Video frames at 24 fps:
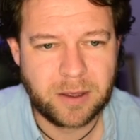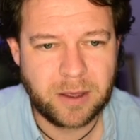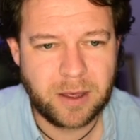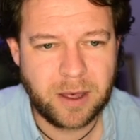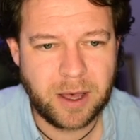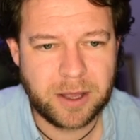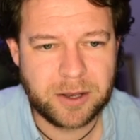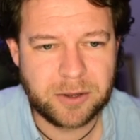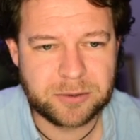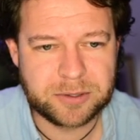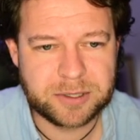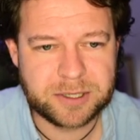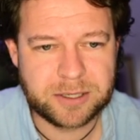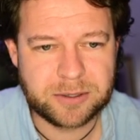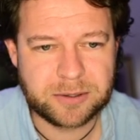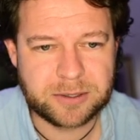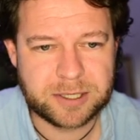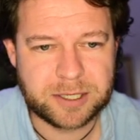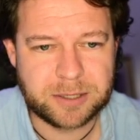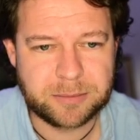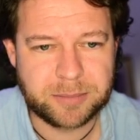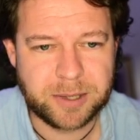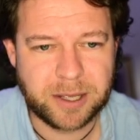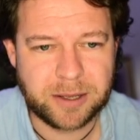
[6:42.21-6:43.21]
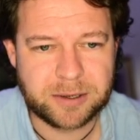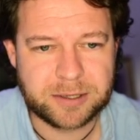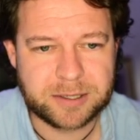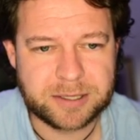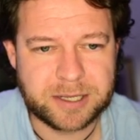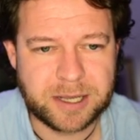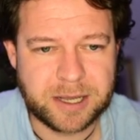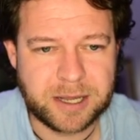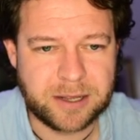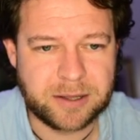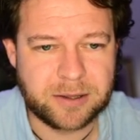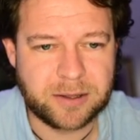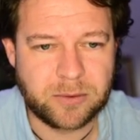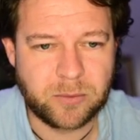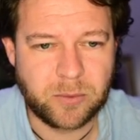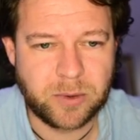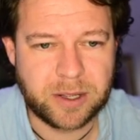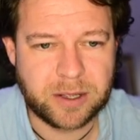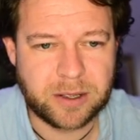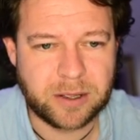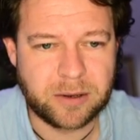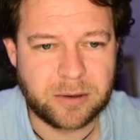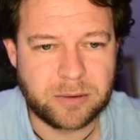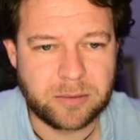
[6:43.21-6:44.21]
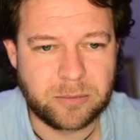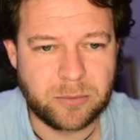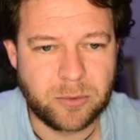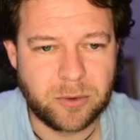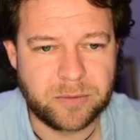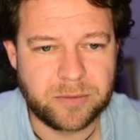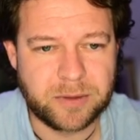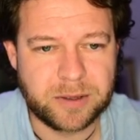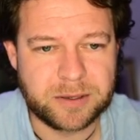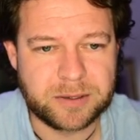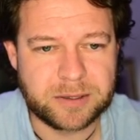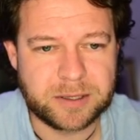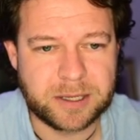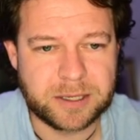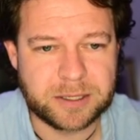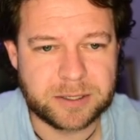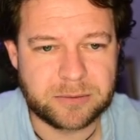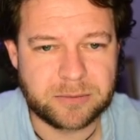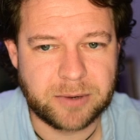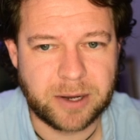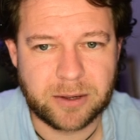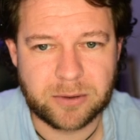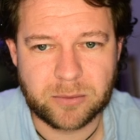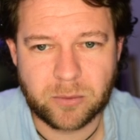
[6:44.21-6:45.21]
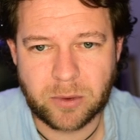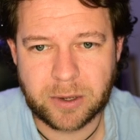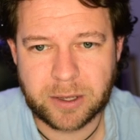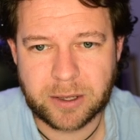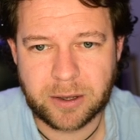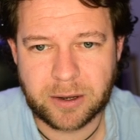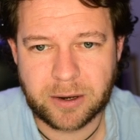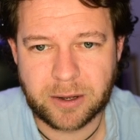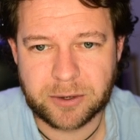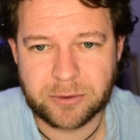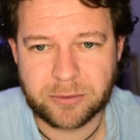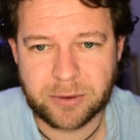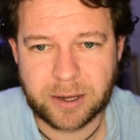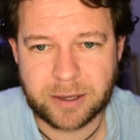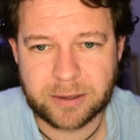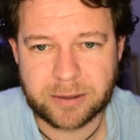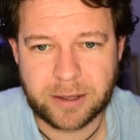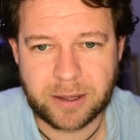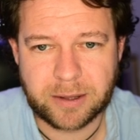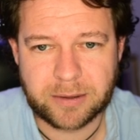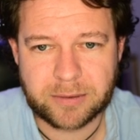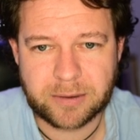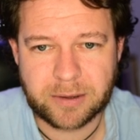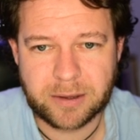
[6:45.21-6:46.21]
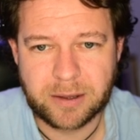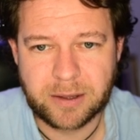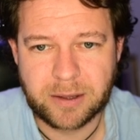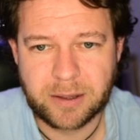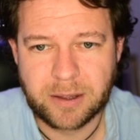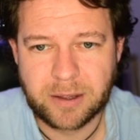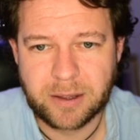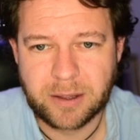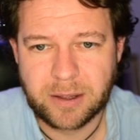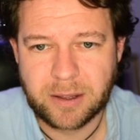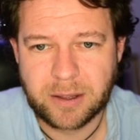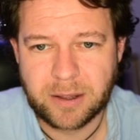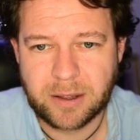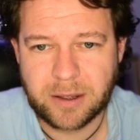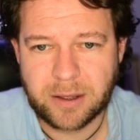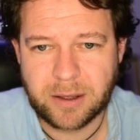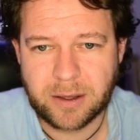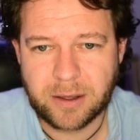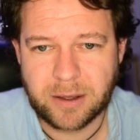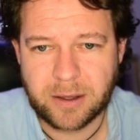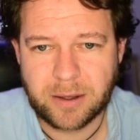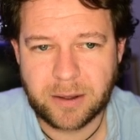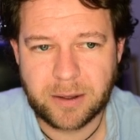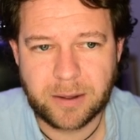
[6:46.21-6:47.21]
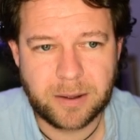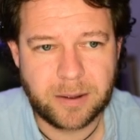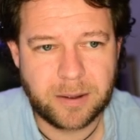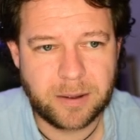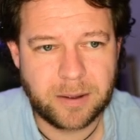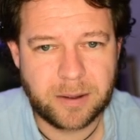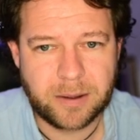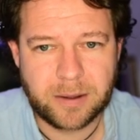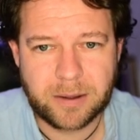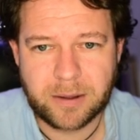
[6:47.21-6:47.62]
And you'll still be able to see that we can move these things around. Why can't I drag that?